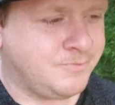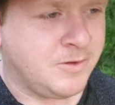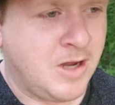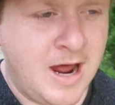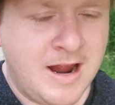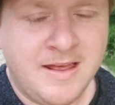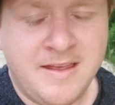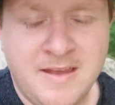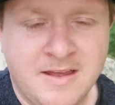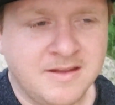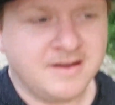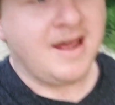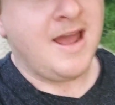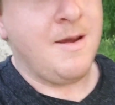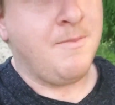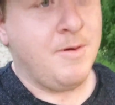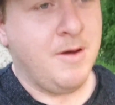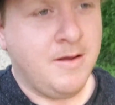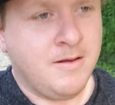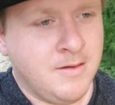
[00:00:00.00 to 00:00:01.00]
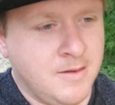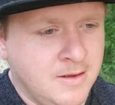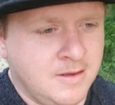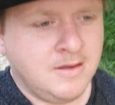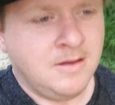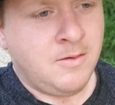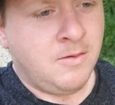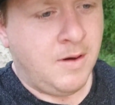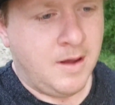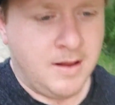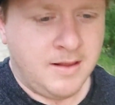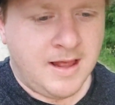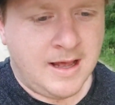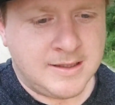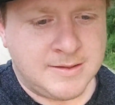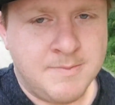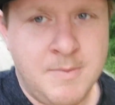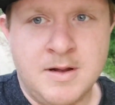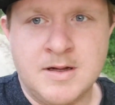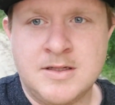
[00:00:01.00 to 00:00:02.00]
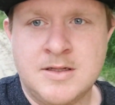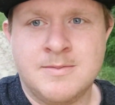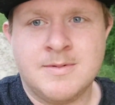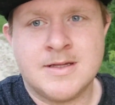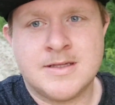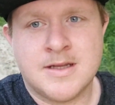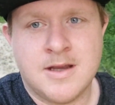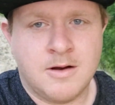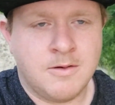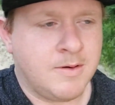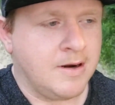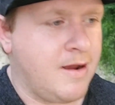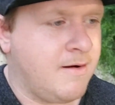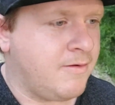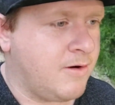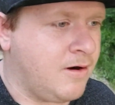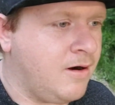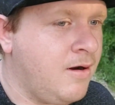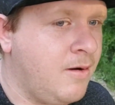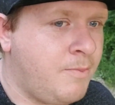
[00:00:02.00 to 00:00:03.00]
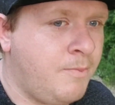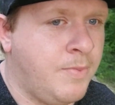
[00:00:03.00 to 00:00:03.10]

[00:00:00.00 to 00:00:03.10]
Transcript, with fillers: Not the other day, but what, last month, two months ago, whatever.